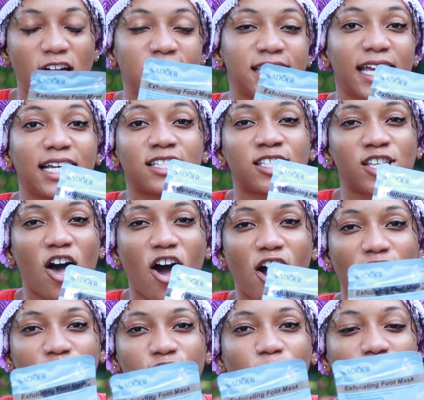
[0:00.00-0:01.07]
It's like
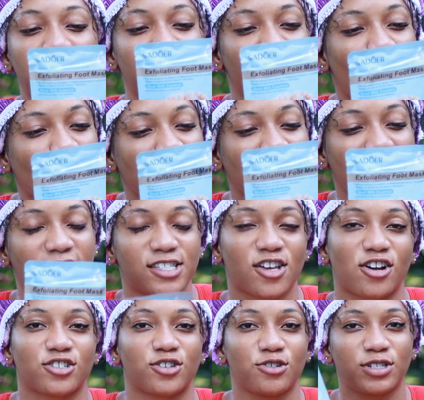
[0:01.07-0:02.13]
socks. So exfoliating
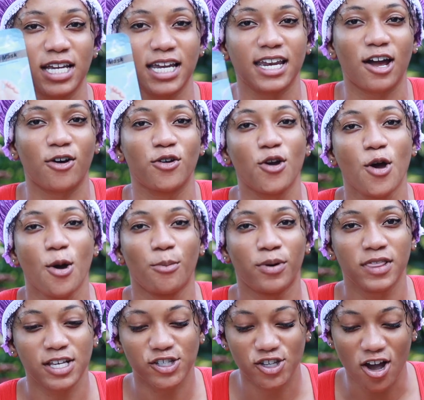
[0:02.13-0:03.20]
socks. So you take it out,
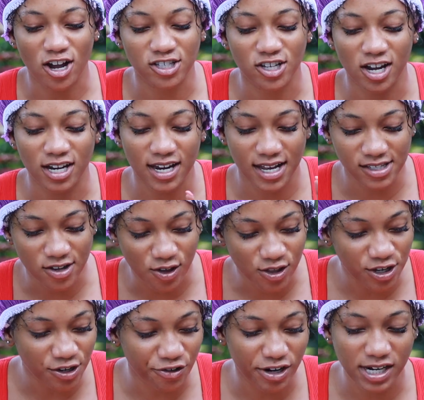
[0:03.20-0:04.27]
put the socks on, it has all the
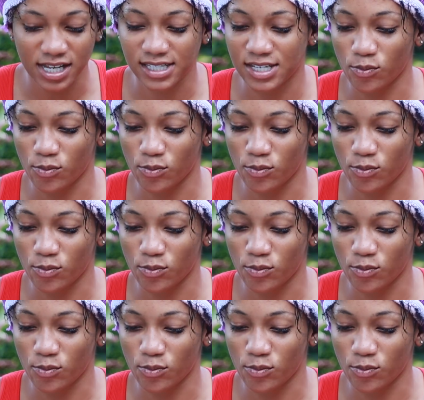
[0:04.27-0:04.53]
ingredients.